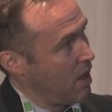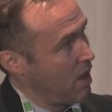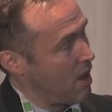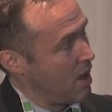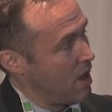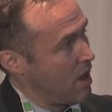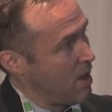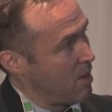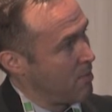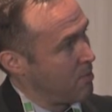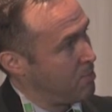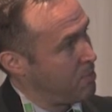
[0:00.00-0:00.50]

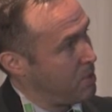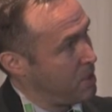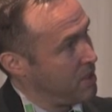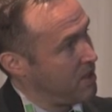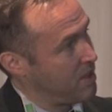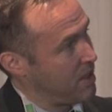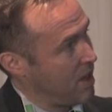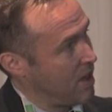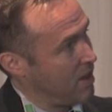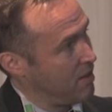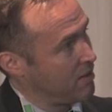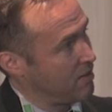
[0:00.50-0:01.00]

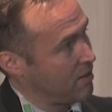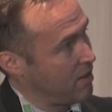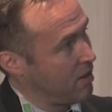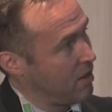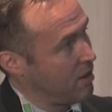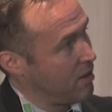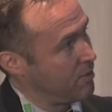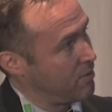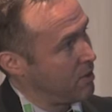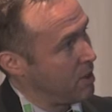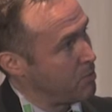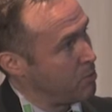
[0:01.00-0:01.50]
PKs
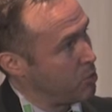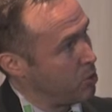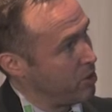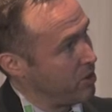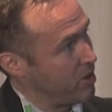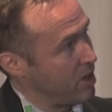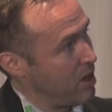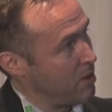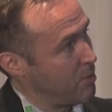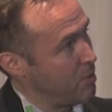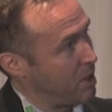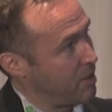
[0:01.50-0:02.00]
of
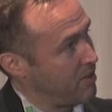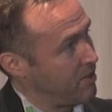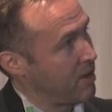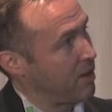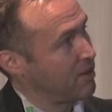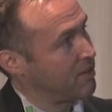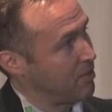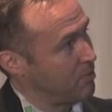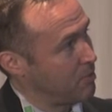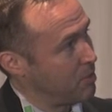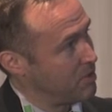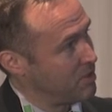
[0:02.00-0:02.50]
ibrutinib and its
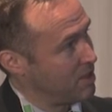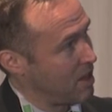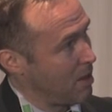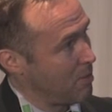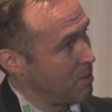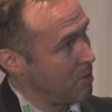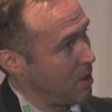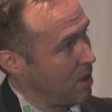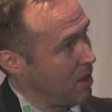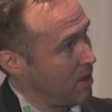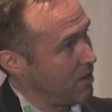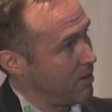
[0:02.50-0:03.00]
active
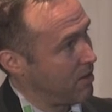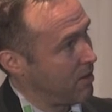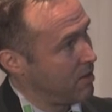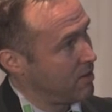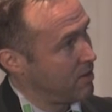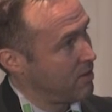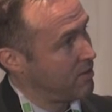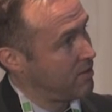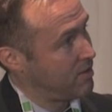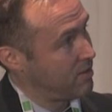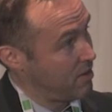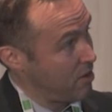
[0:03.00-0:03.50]
metabolite in the
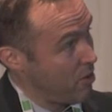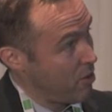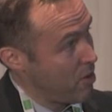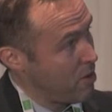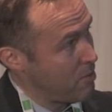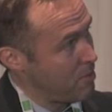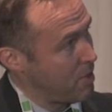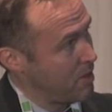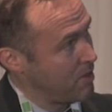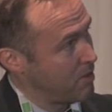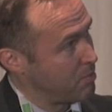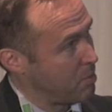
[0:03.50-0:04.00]

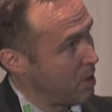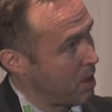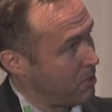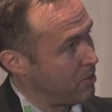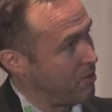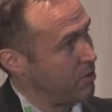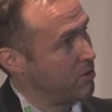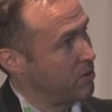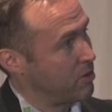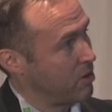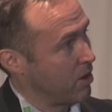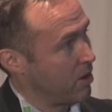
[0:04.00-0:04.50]
serum, and the bottom
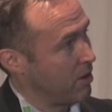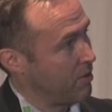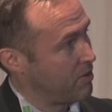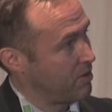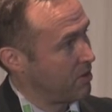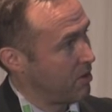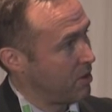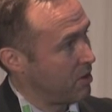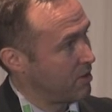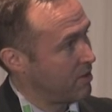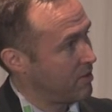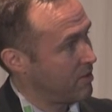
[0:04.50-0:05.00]
2 curves
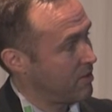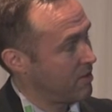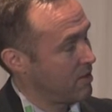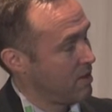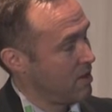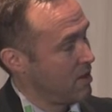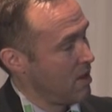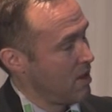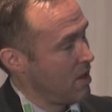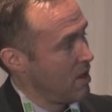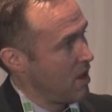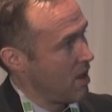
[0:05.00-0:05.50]
are its
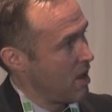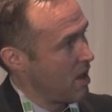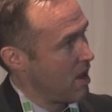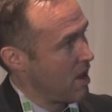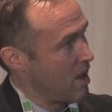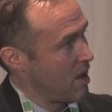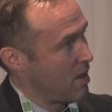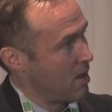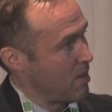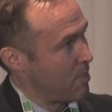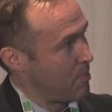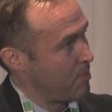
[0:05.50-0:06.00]

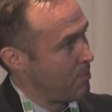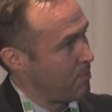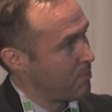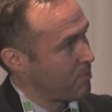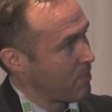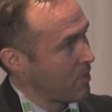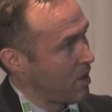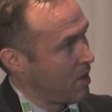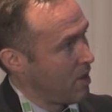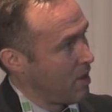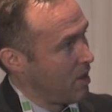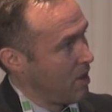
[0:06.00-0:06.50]
PKs
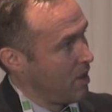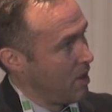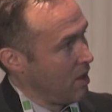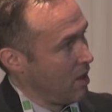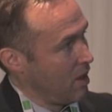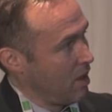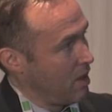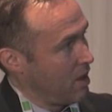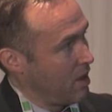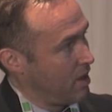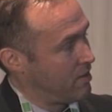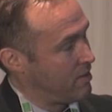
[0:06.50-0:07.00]

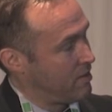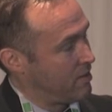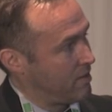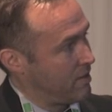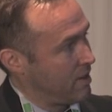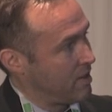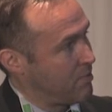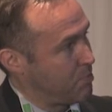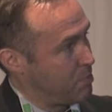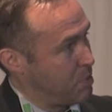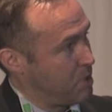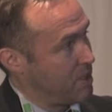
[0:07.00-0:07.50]

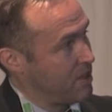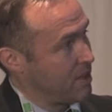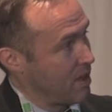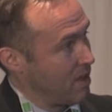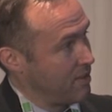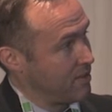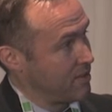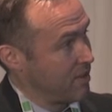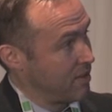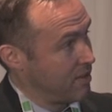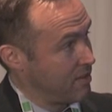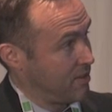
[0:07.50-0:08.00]

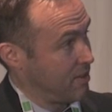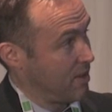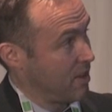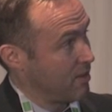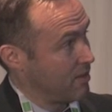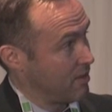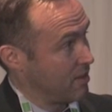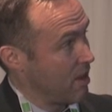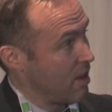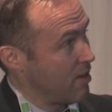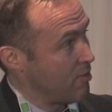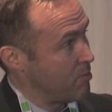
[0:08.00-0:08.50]
in the
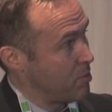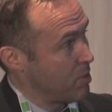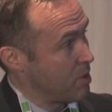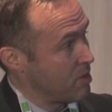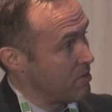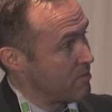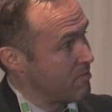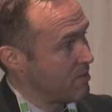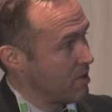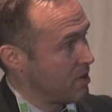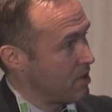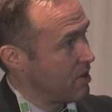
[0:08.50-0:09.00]
CSF.
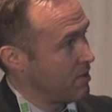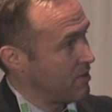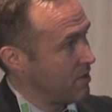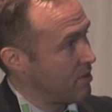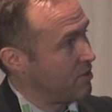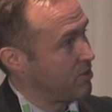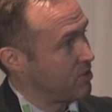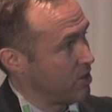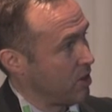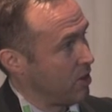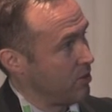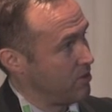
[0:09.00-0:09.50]
But
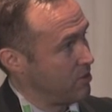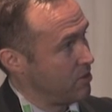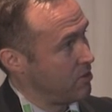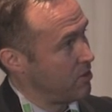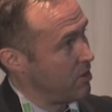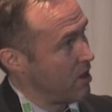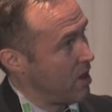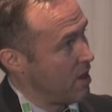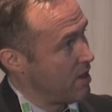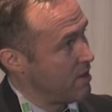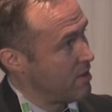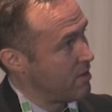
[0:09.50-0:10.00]
this shows you
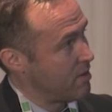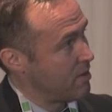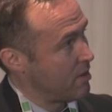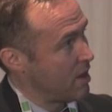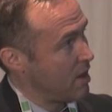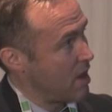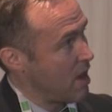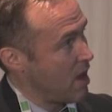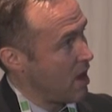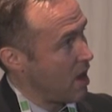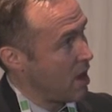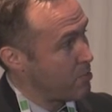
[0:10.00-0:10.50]
that
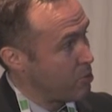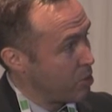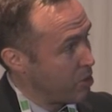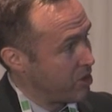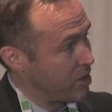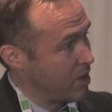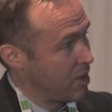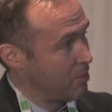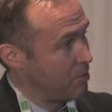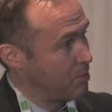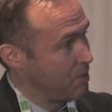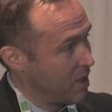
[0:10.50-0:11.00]

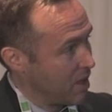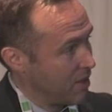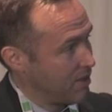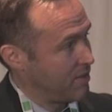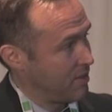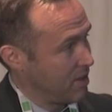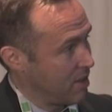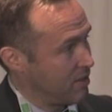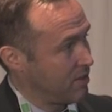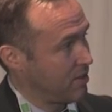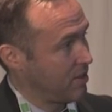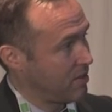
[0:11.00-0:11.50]
ibrutinib gets
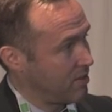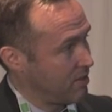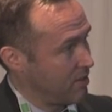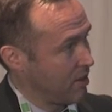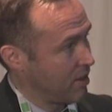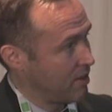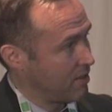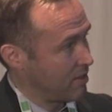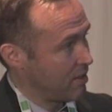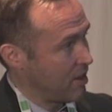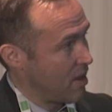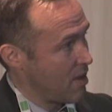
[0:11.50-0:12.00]
into the
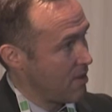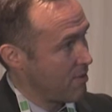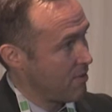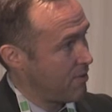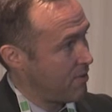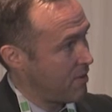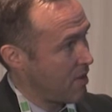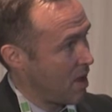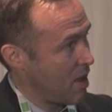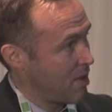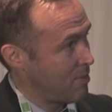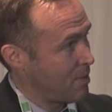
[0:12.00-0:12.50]

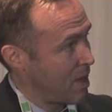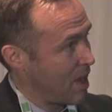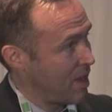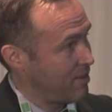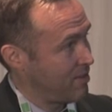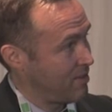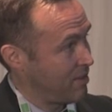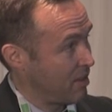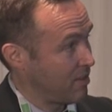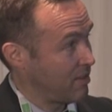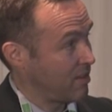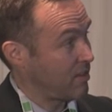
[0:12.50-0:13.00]
CSF,
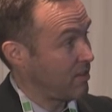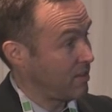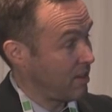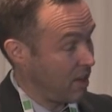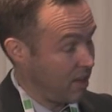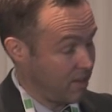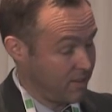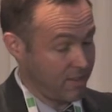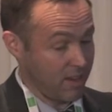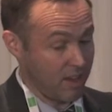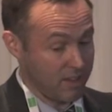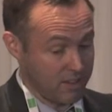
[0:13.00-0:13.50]
as does
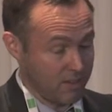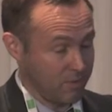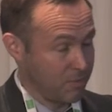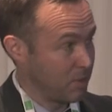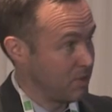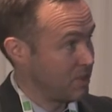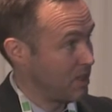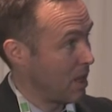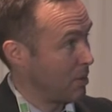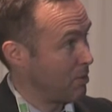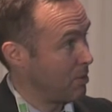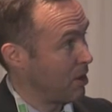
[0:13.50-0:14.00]
its active
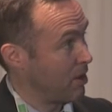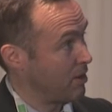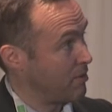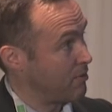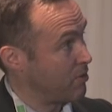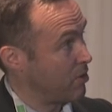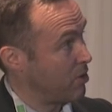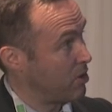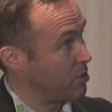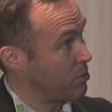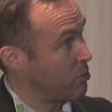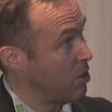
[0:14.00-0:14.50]
metabolite,
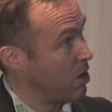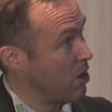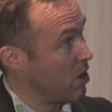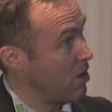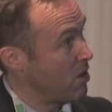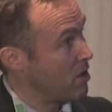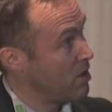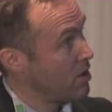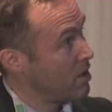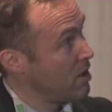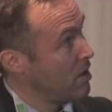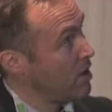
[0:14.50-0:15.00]
very
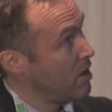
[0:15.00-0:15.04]
well.